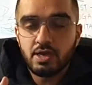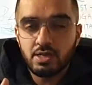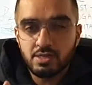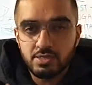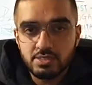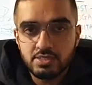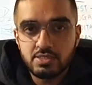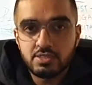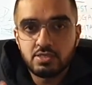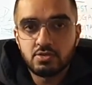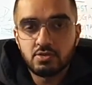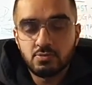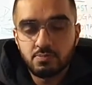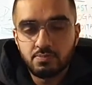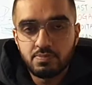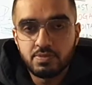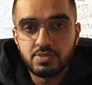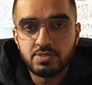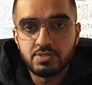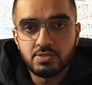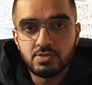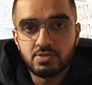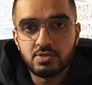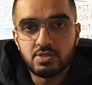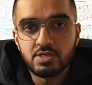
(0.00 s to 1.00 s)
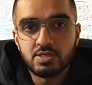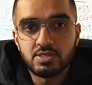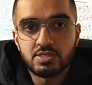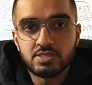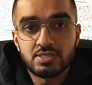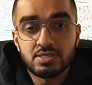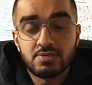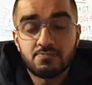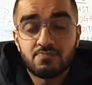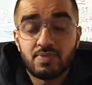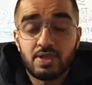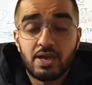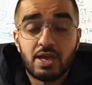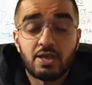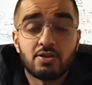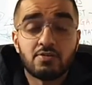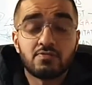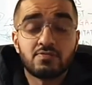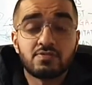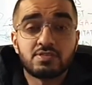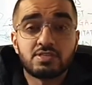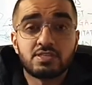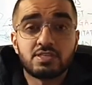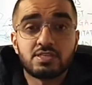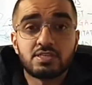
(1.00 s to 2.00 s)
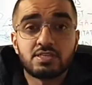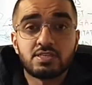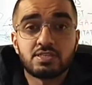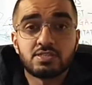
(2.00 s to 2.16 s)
I'll still pursue these, and obviously,